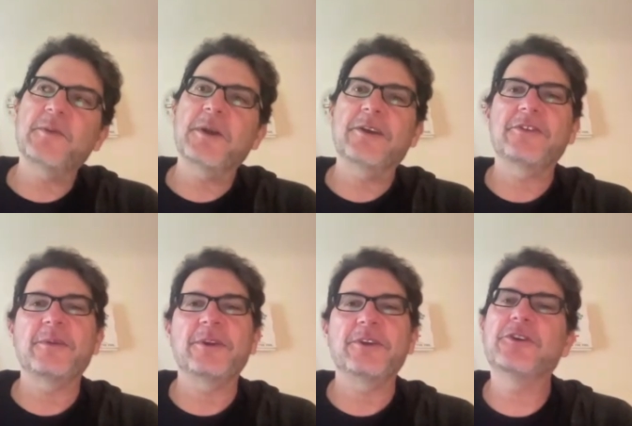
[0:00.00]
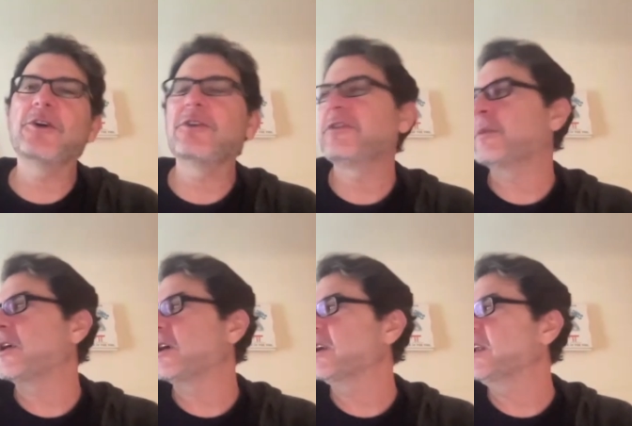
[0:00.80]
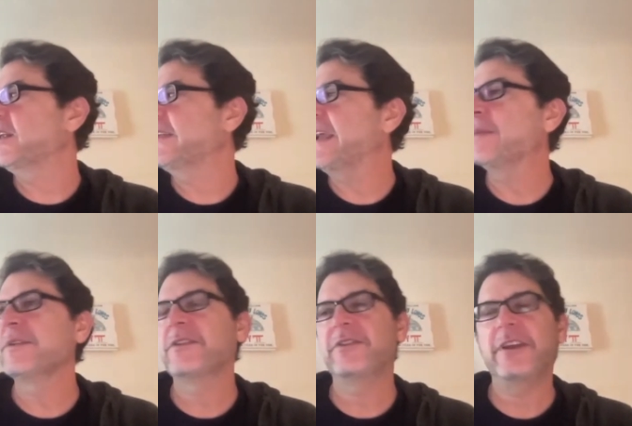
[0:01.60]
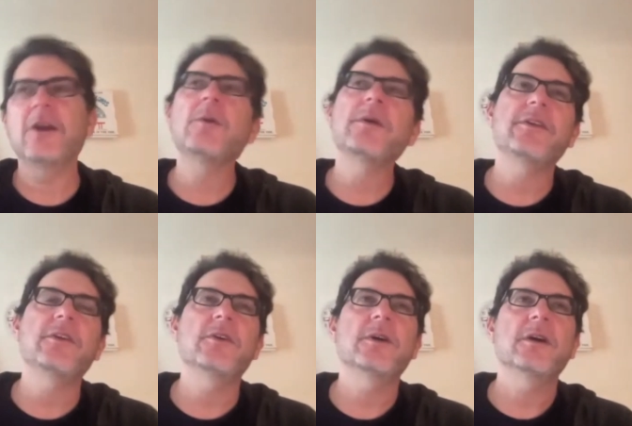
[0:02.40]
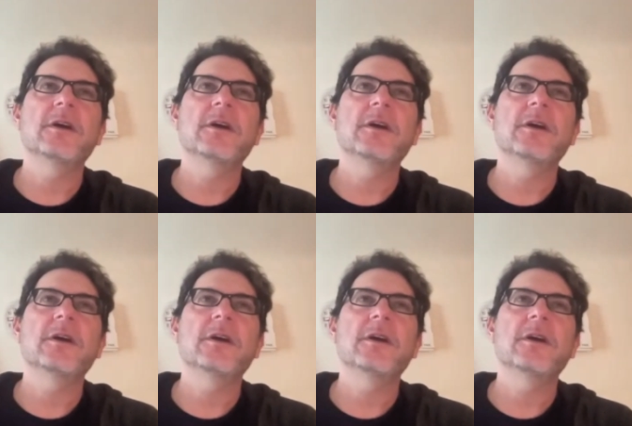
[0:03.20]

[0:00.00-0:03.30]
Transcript: where someone so smart is able to share with you,